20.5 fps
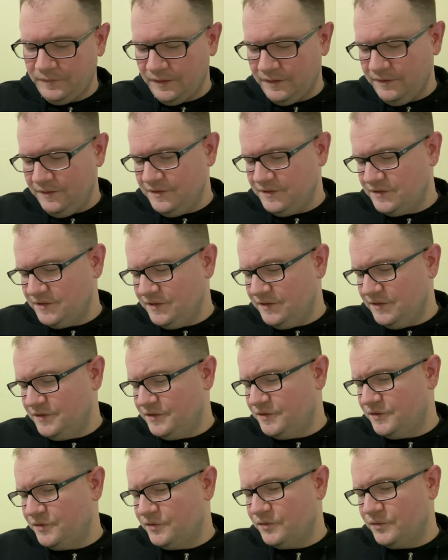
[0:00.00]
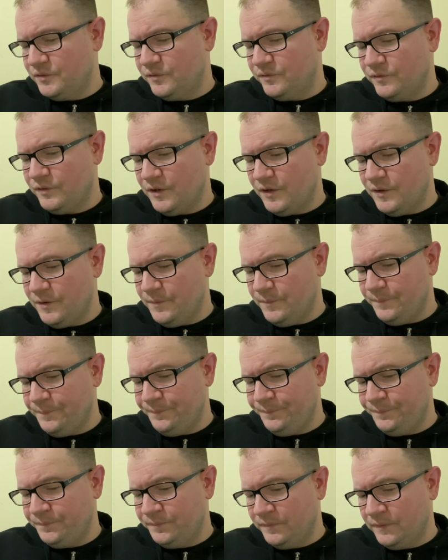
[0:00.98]
This is
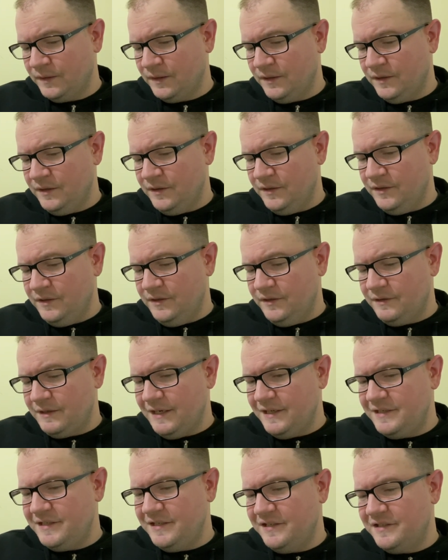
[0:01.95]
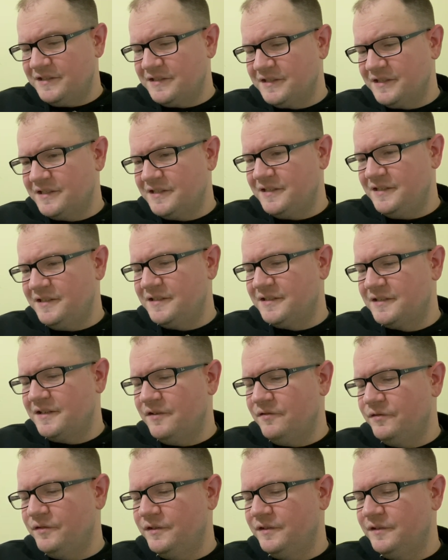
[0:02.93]
from
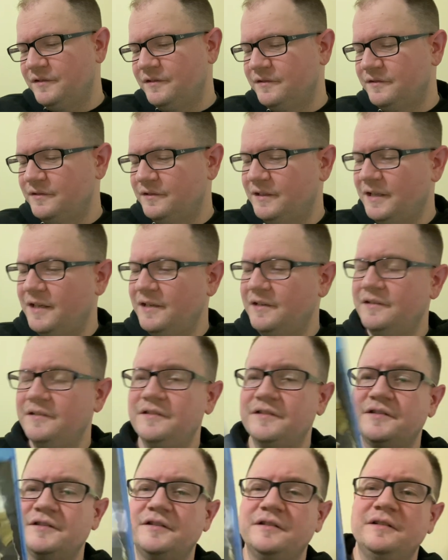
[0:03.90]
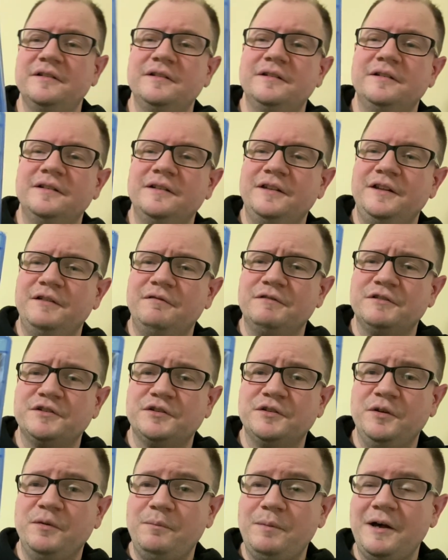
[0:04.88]
1967, and that is the
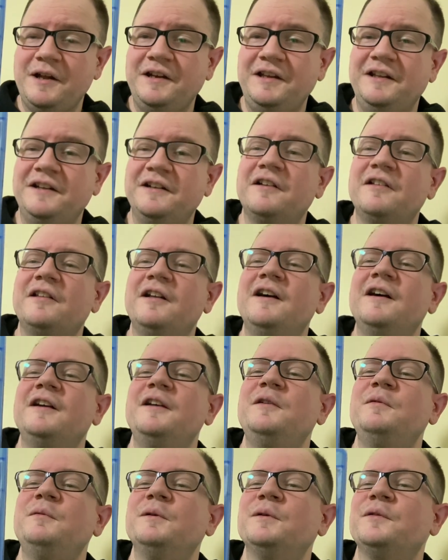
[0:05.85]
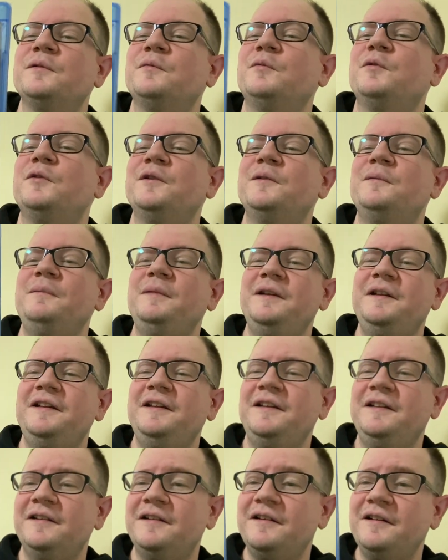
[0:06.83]
original Bonnie and Clyde with Warren
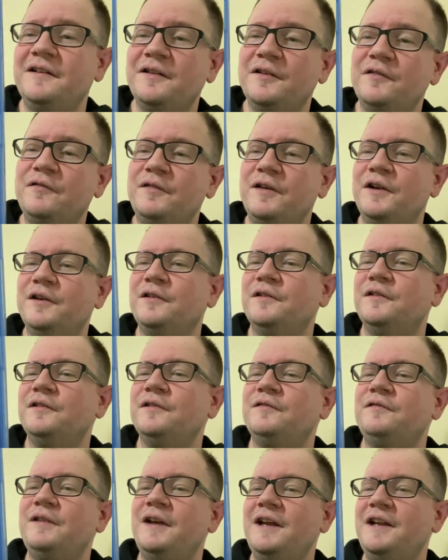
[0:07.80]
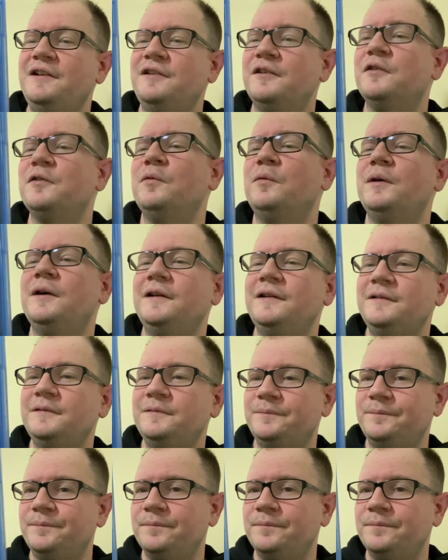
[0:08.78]
Beatty and Faye Dunaway.